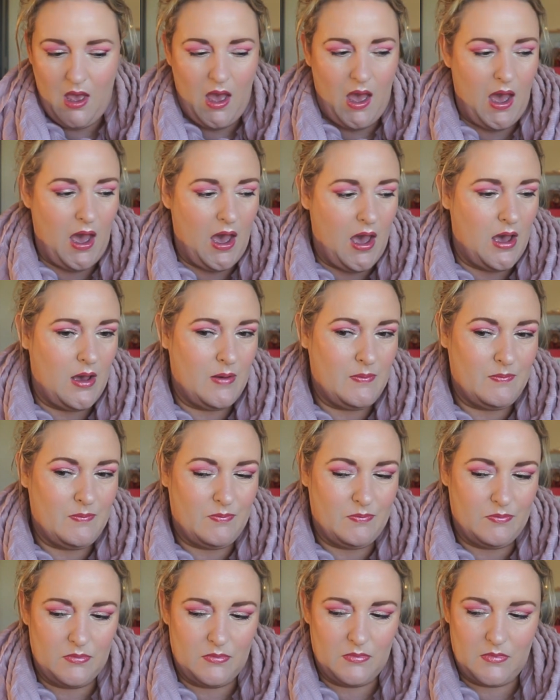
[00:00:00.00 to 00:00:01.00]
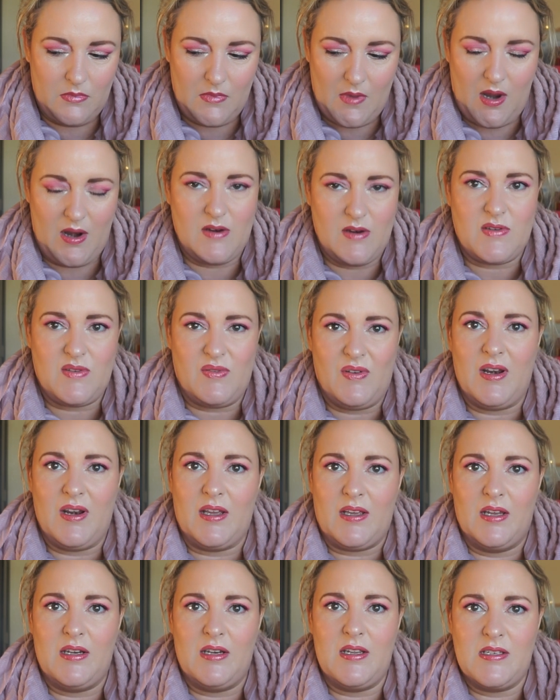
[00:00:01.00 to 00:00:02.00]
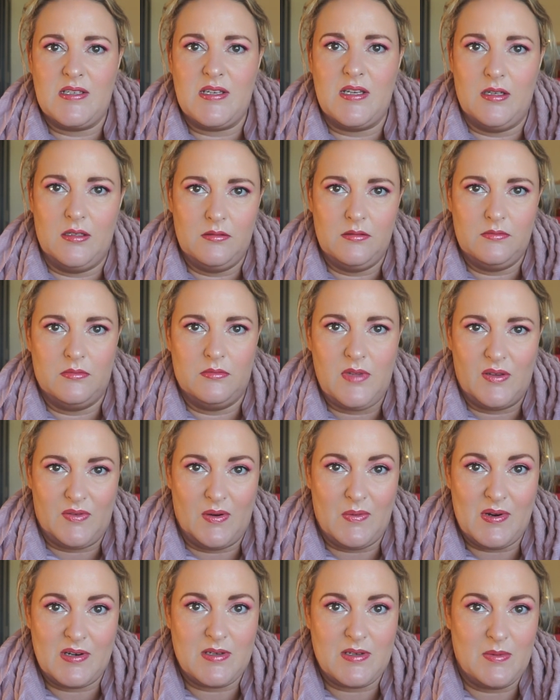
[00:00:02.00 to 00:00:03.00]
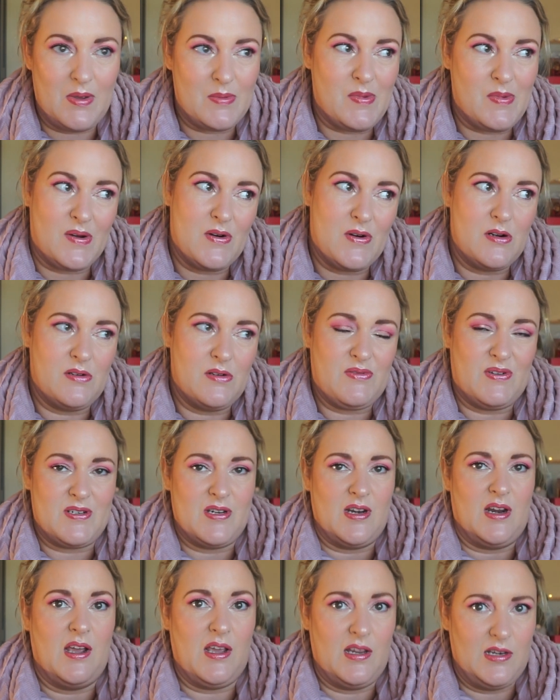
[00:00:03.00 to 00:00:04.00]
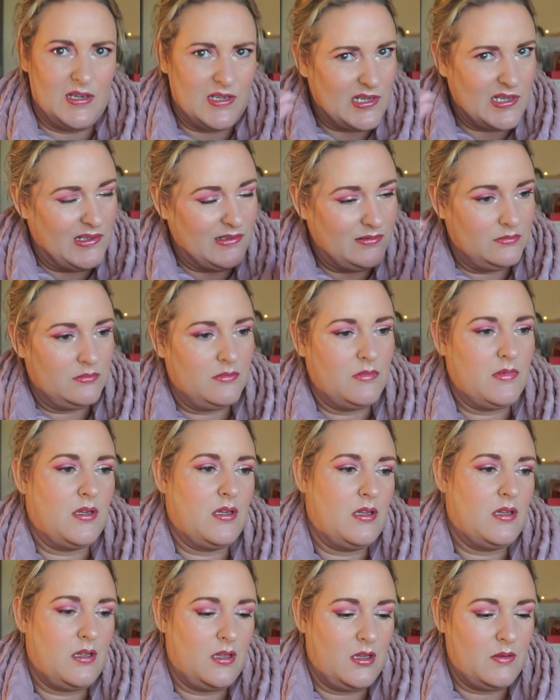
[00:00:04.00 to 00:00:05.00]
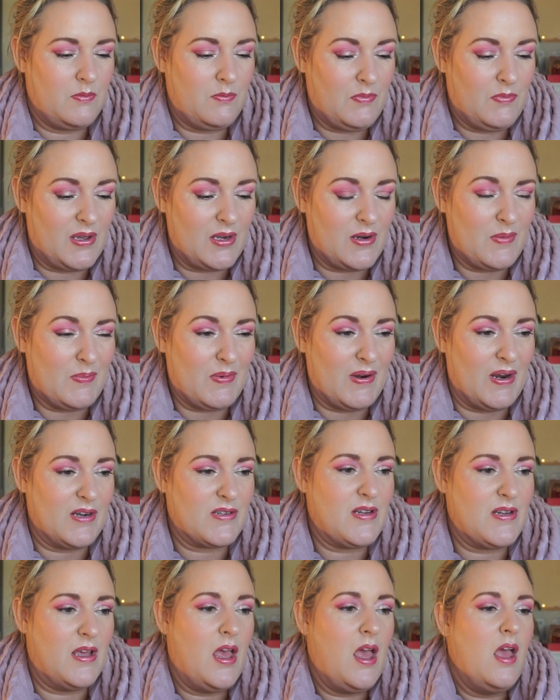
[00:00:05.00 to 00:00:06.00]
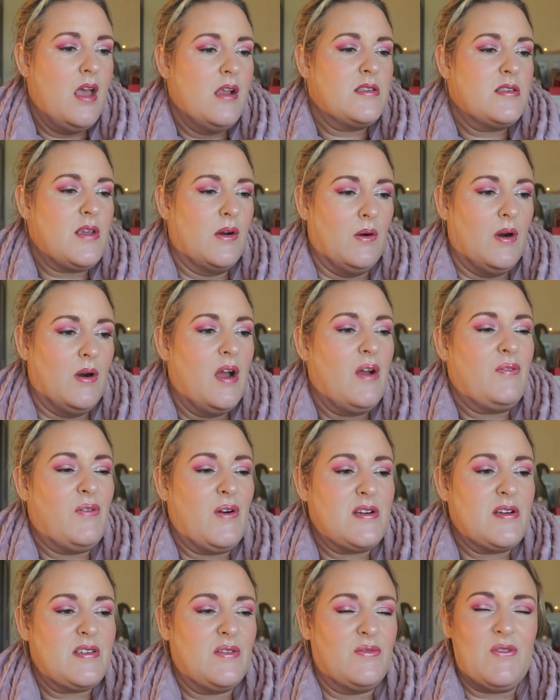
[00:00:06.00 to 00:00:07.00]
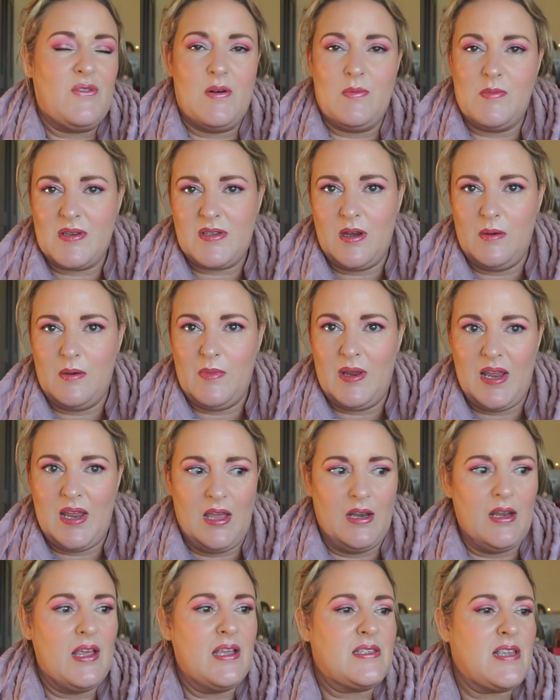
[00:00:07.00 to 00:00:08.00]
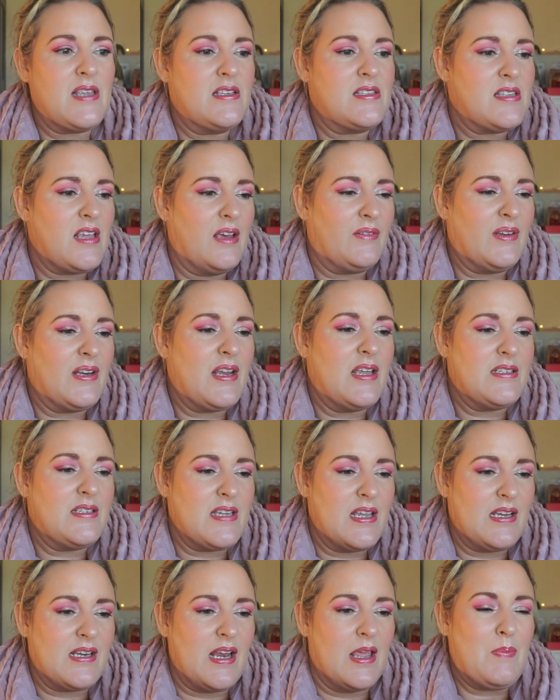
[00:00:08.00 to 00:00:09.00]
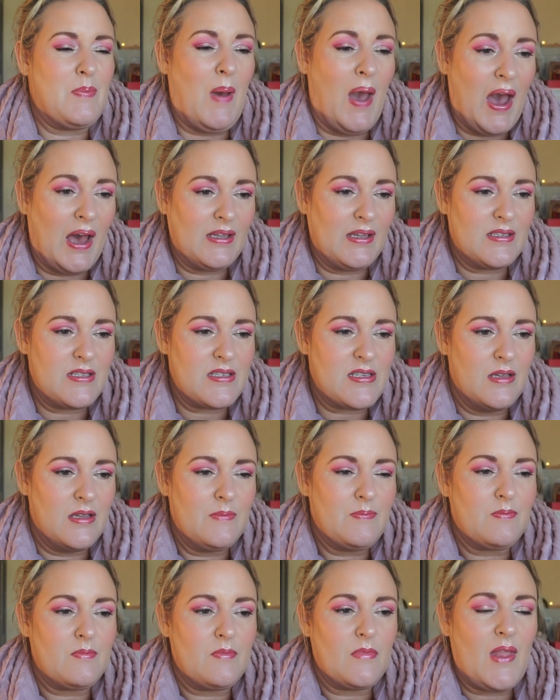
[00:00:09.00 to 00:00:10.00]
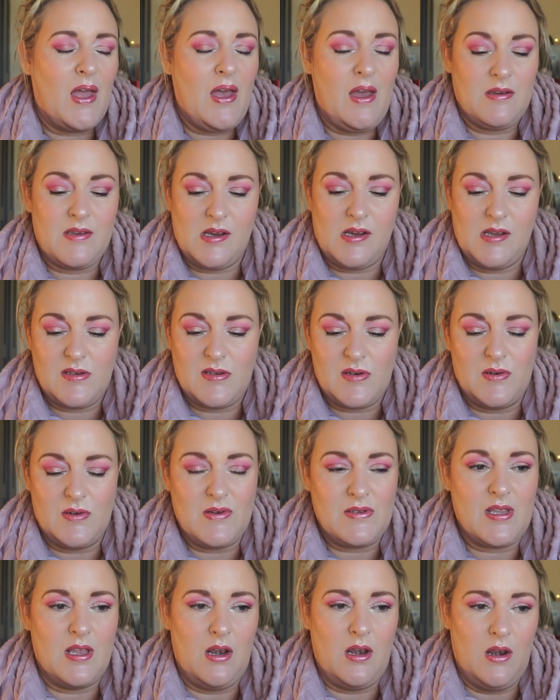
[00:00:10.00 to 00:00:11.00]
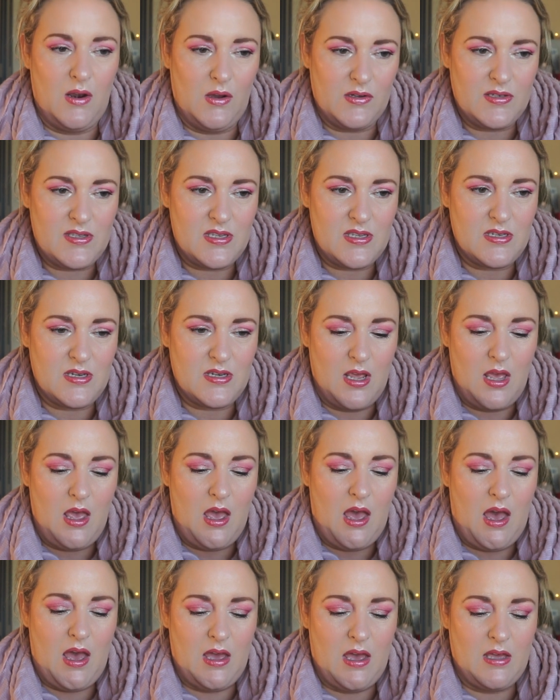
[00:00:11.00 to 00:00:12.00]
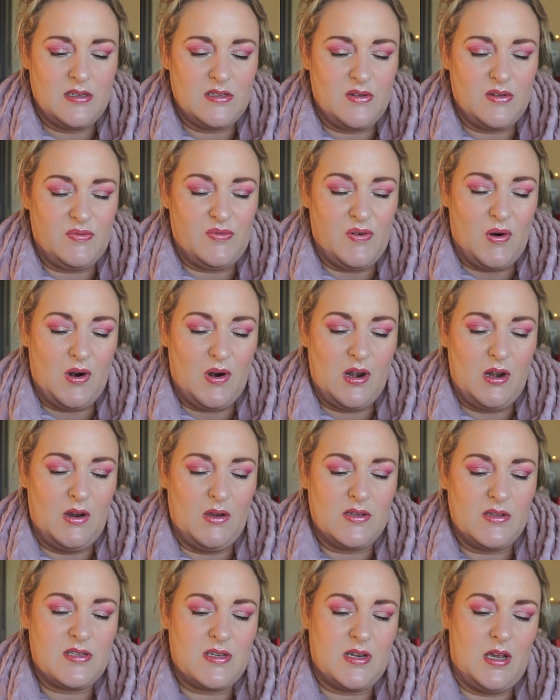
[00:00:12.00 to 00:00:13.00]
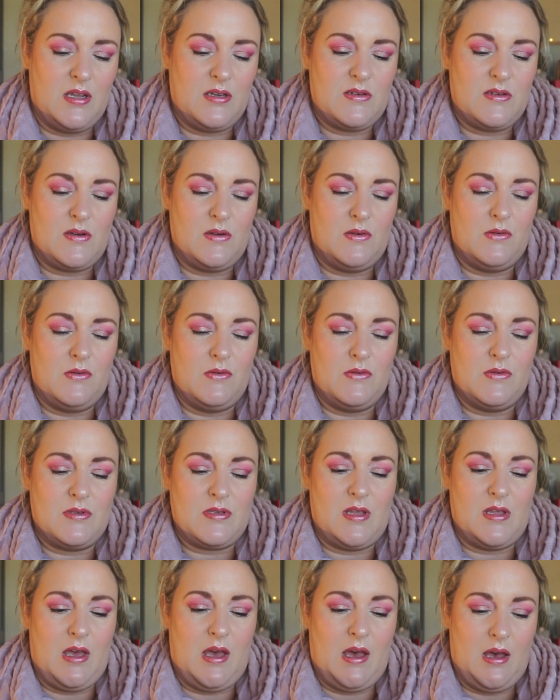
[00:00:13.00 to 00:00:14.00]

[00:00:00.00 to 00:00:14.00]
And I just feel like I need to, if I want to meet my goal for July, I need to pick it up a notch. So, first and foremost coming in is 7 Deadly Pans, and I chose Lust. And for Lust, I chose